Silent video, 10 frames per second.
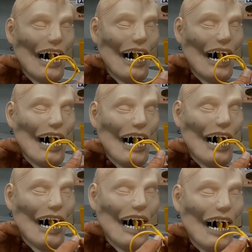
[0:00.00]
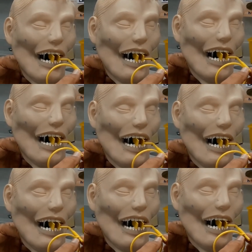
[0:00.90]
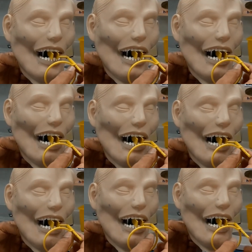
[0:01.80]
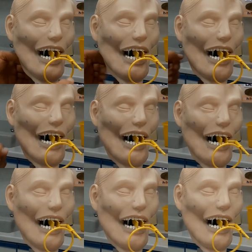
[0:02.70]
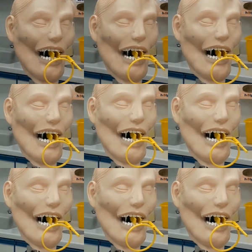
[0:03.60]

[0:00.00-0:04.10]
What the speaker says: And then you're going to rotate this so that you will end up